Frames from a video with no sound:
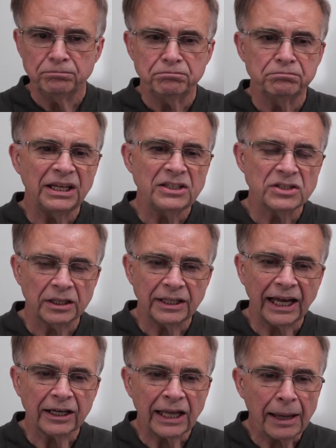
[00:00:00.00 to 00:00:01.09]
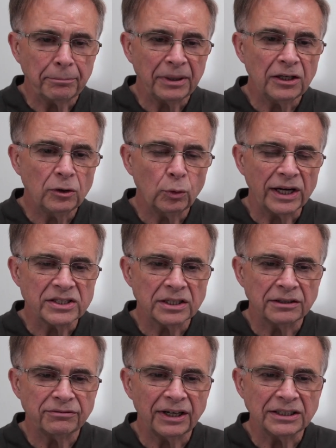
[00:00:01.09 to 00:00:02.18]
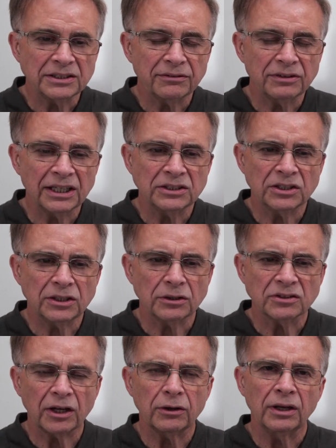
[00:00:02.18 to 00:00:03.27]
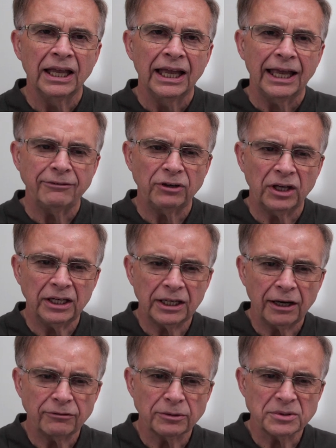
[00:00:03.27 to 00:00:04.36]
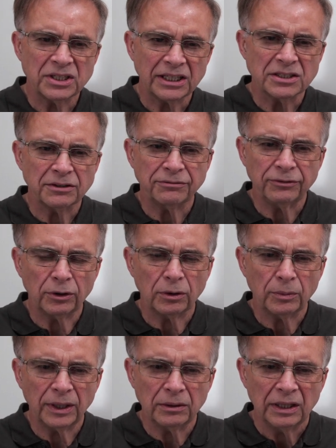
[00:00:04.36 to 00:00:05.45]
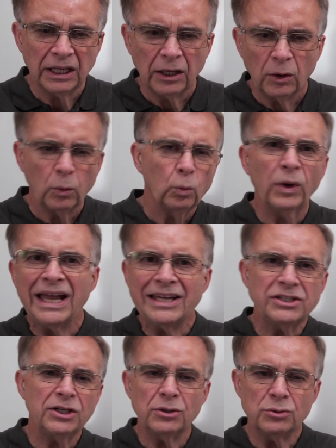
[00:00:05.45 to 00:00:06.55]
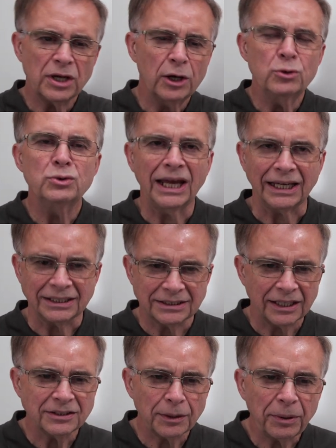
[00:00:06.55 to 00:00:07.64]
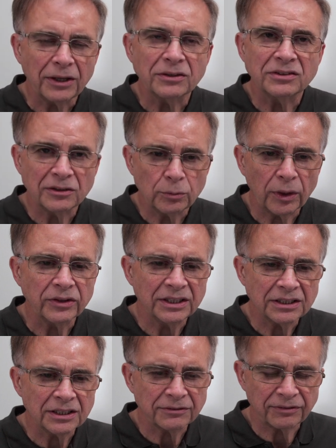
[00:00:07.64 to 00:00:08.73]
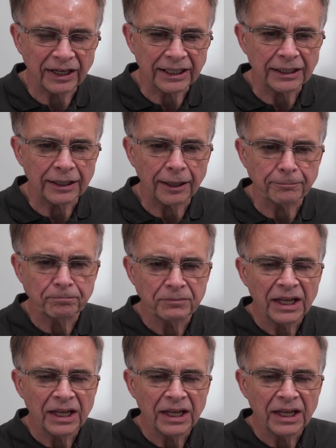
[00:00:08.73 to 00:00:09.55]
means that that can be quite an effective thing to do. So if you're going to go from 6 to 4, well, where do you go next, I suppose, is what this is flagging up.